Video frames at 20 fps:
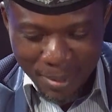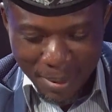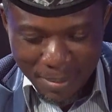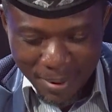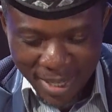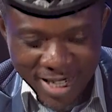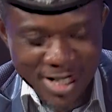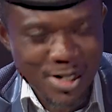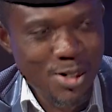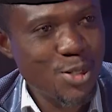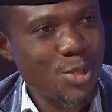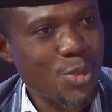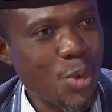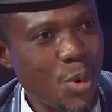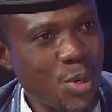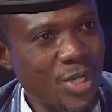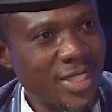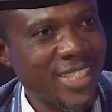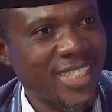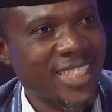getting
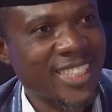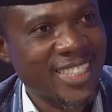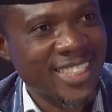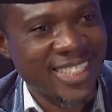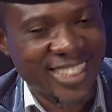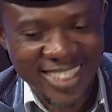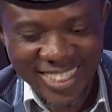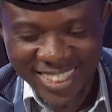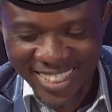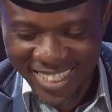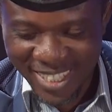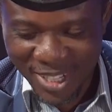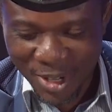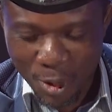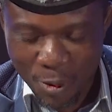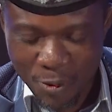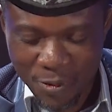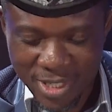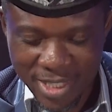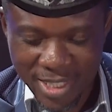soaked in the
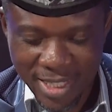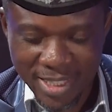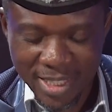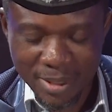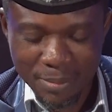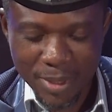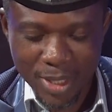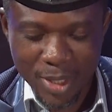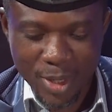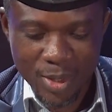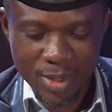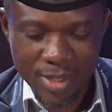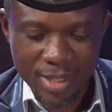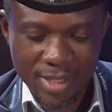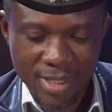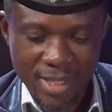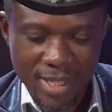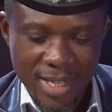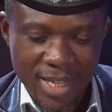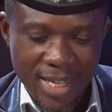conversation, because